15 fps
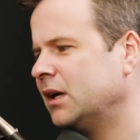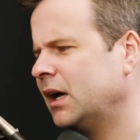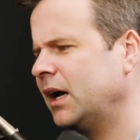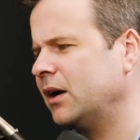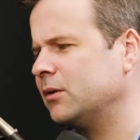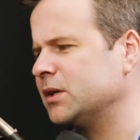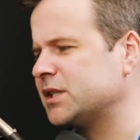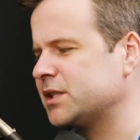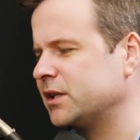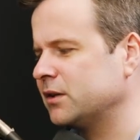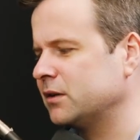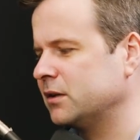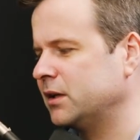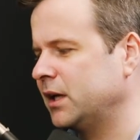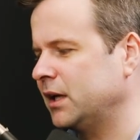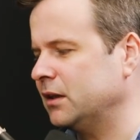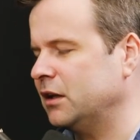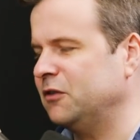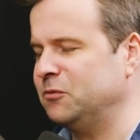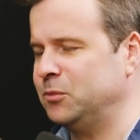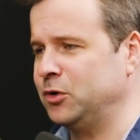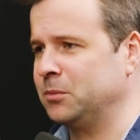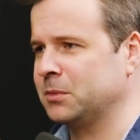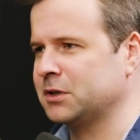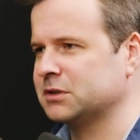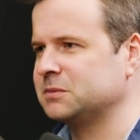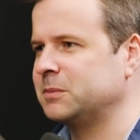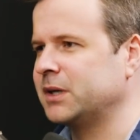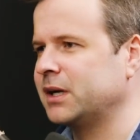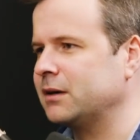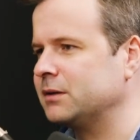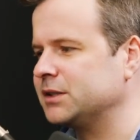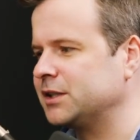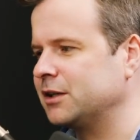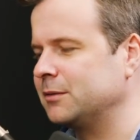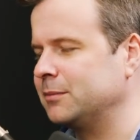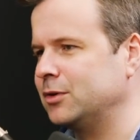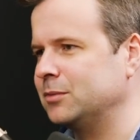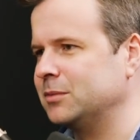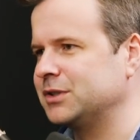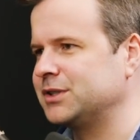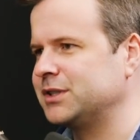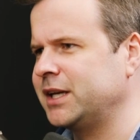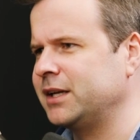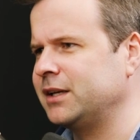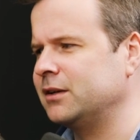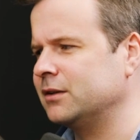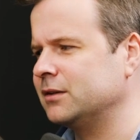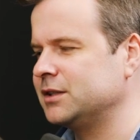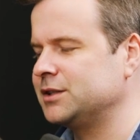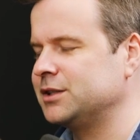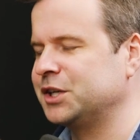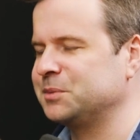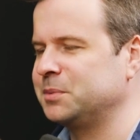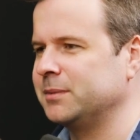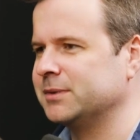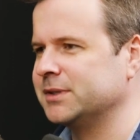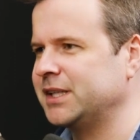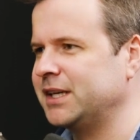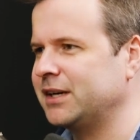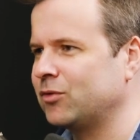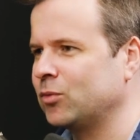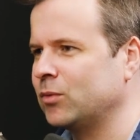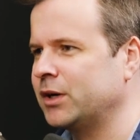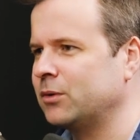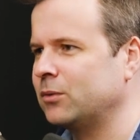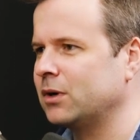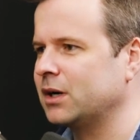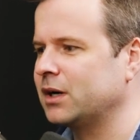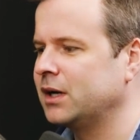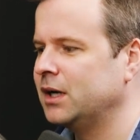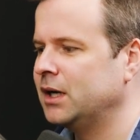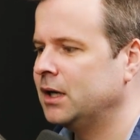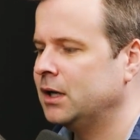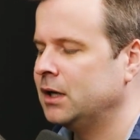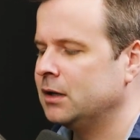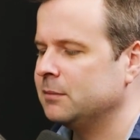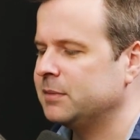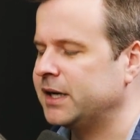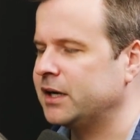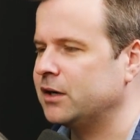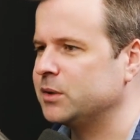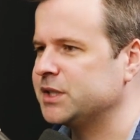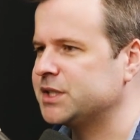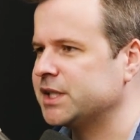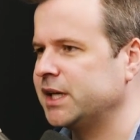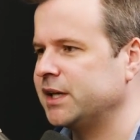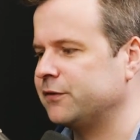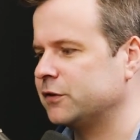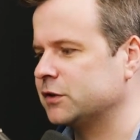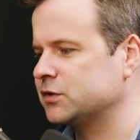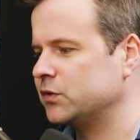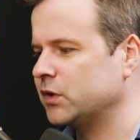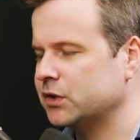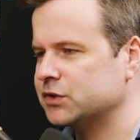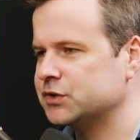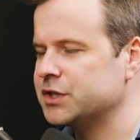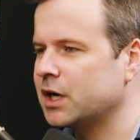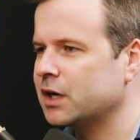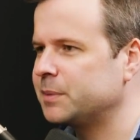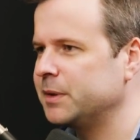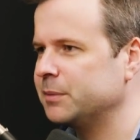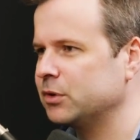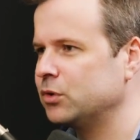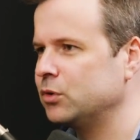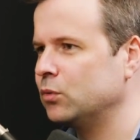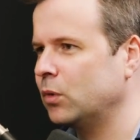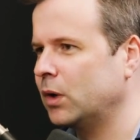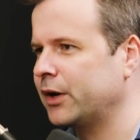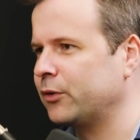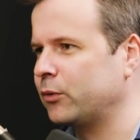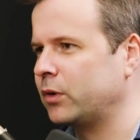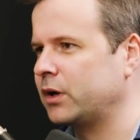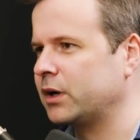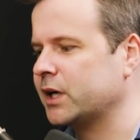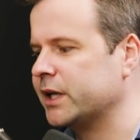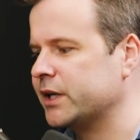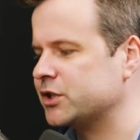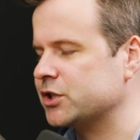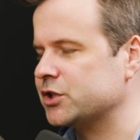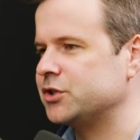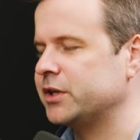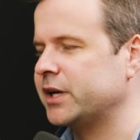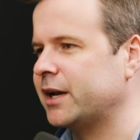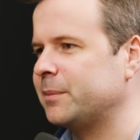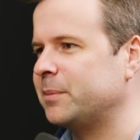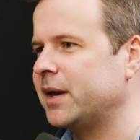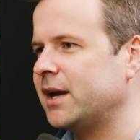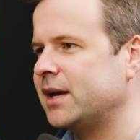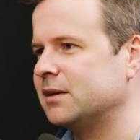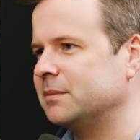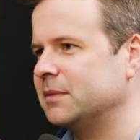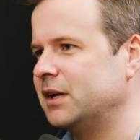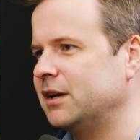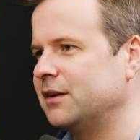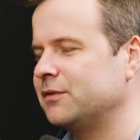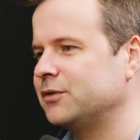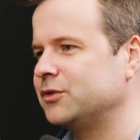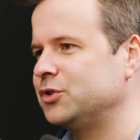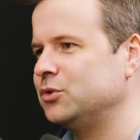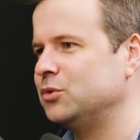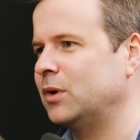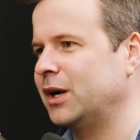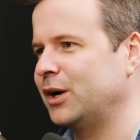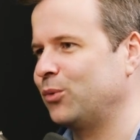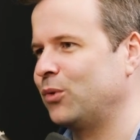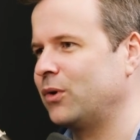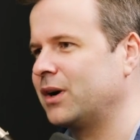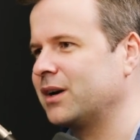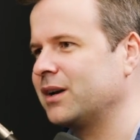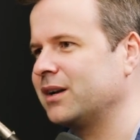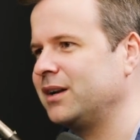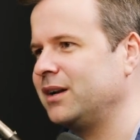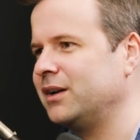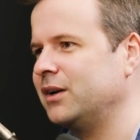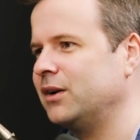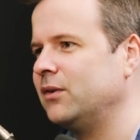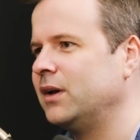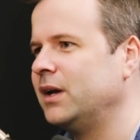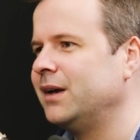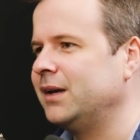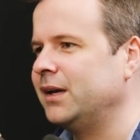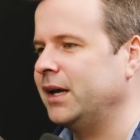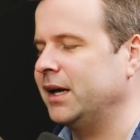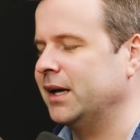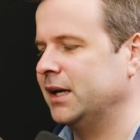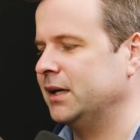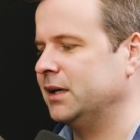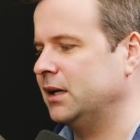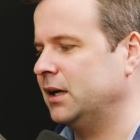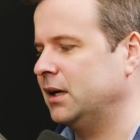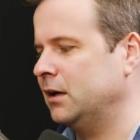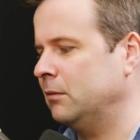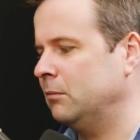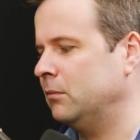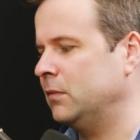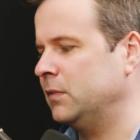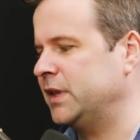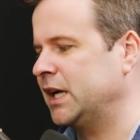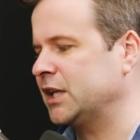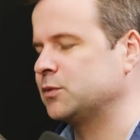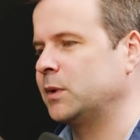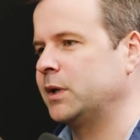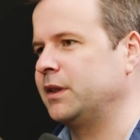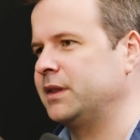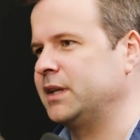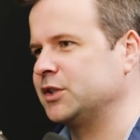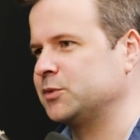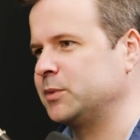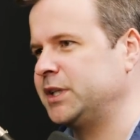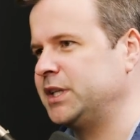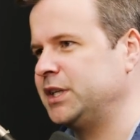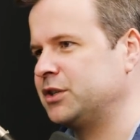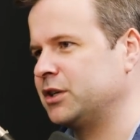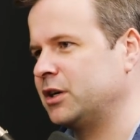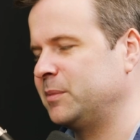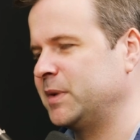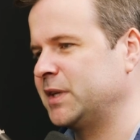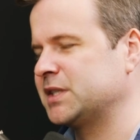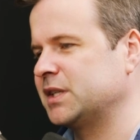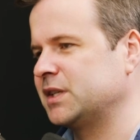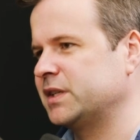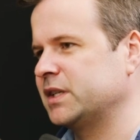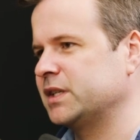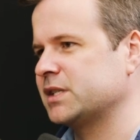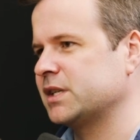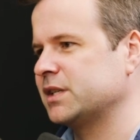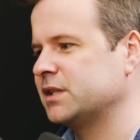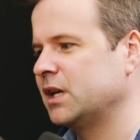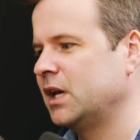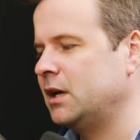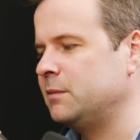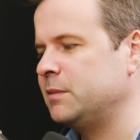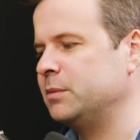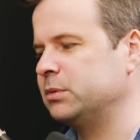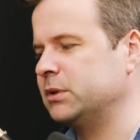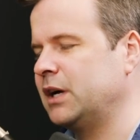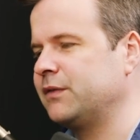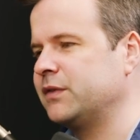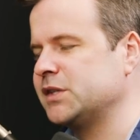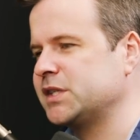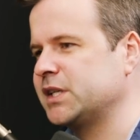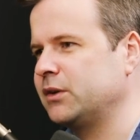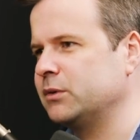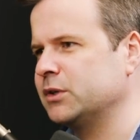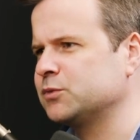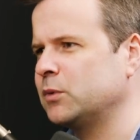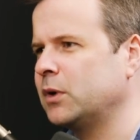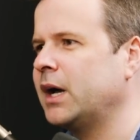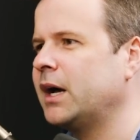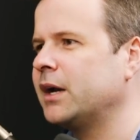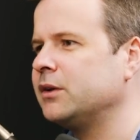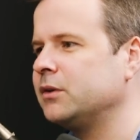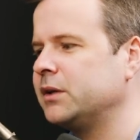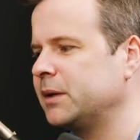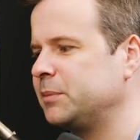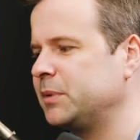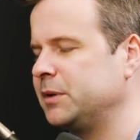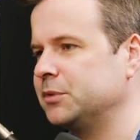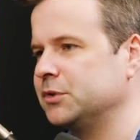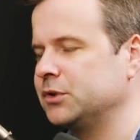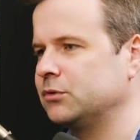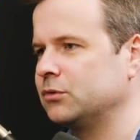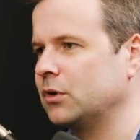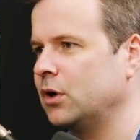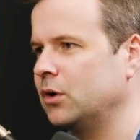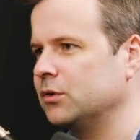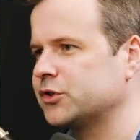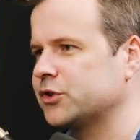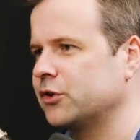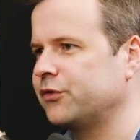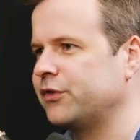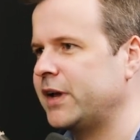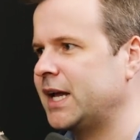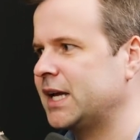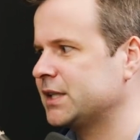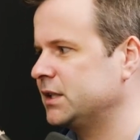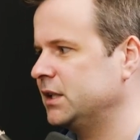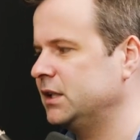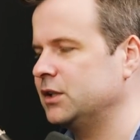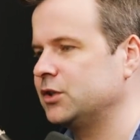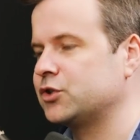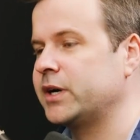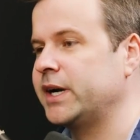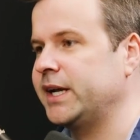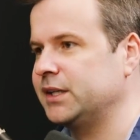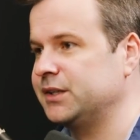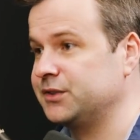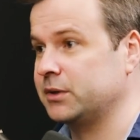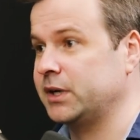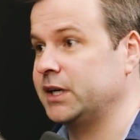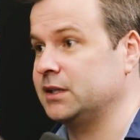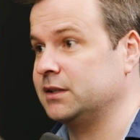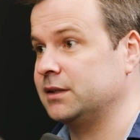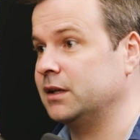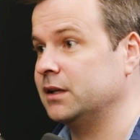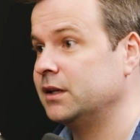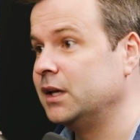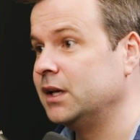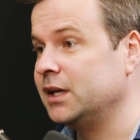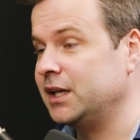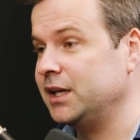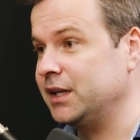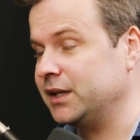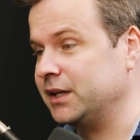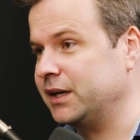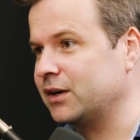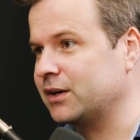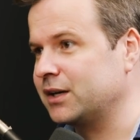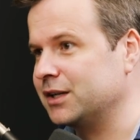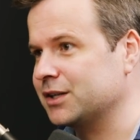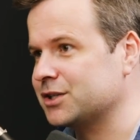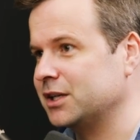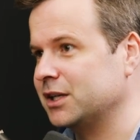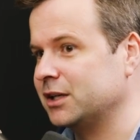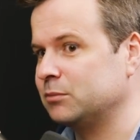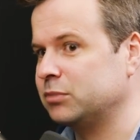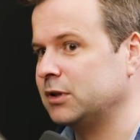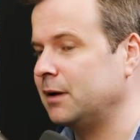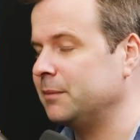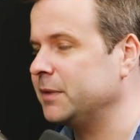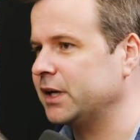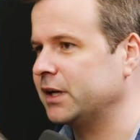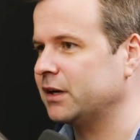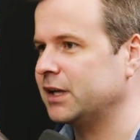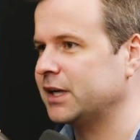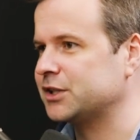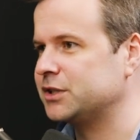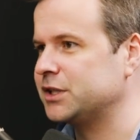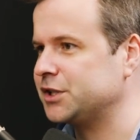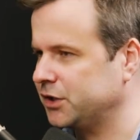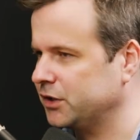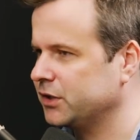I always hear, and I love boomers, but I always hear boomers say, you know, these young people, they never want to work. But I always say, first of all, there's young people who want to work. It's just you got to pay them enough to want to work, mm-hmm. you know. And um, that's one of the things we teach in our businesses is people often say to us, "Well, how do you get people to grow so fast in the trades, right? In the heating and air conditioning and plumbing and electrician?"